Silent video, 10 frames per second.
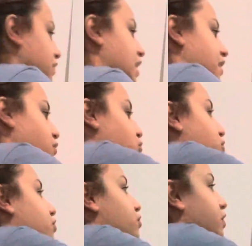Kind of cool
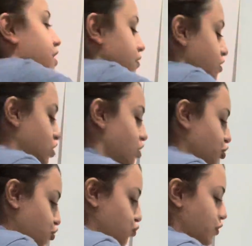though, right? To learn a
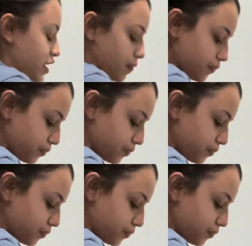new way.